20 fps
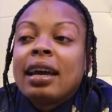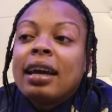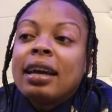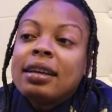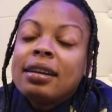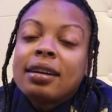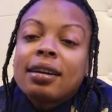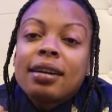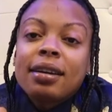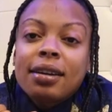
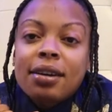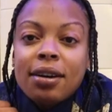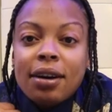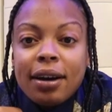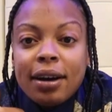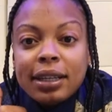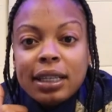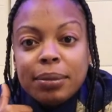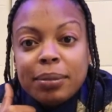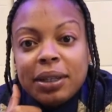and you're going to
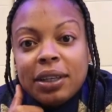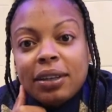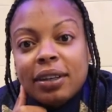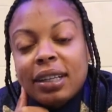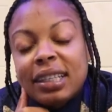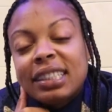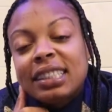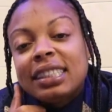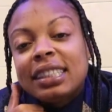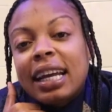call them and you're
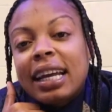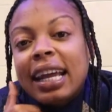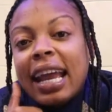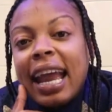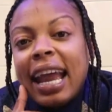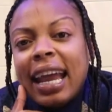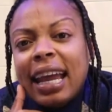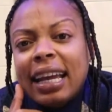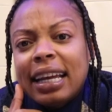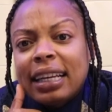going to say,
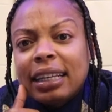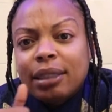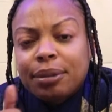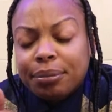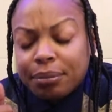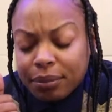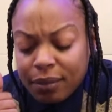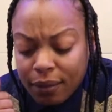hey,